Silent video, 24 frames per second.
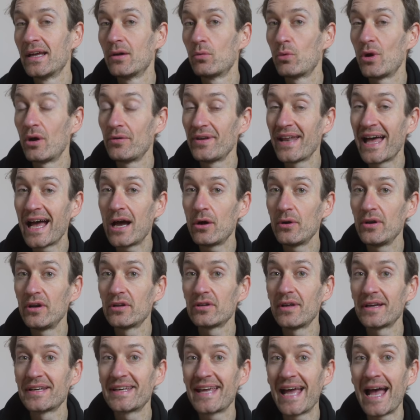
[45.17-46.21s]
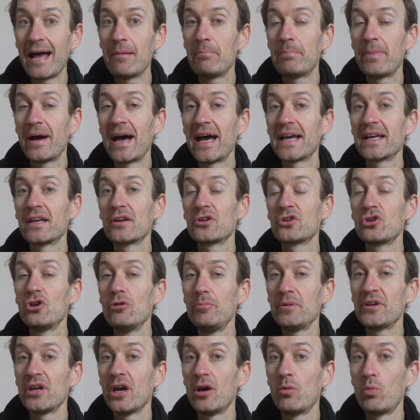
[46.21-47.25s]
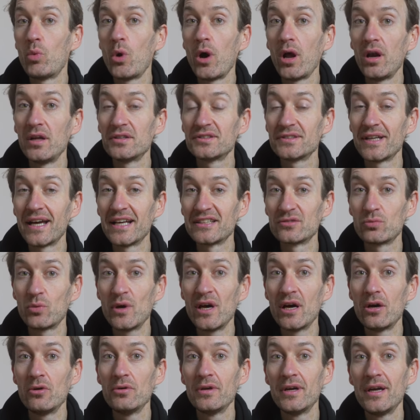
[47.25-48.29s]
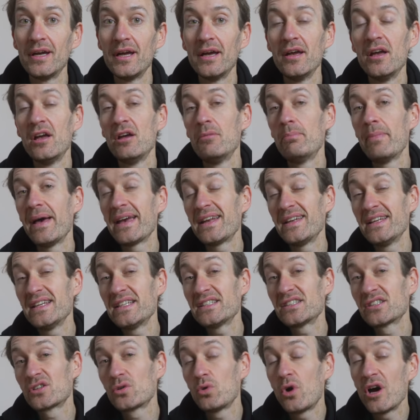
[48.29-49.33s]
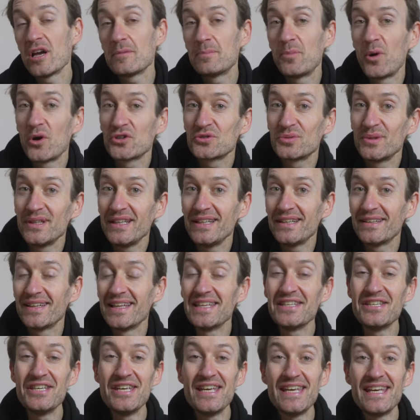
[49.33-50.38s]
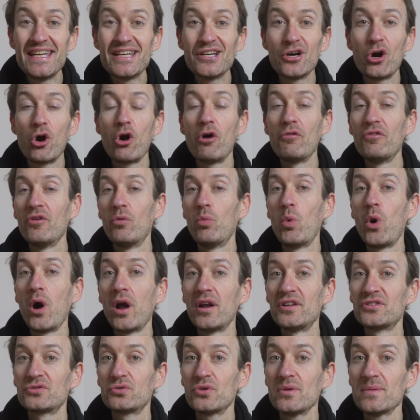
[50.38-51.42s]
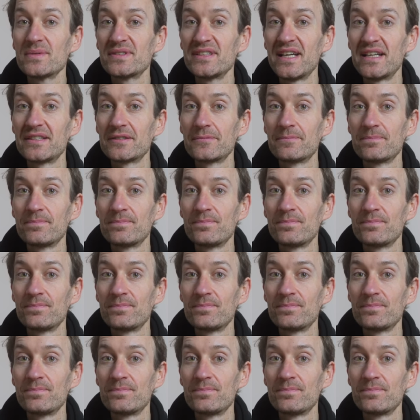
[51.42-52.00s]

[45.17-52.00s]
Well, now it looks like Campag could be going wireless as well, making this quite possibly the year of the wireless groupset.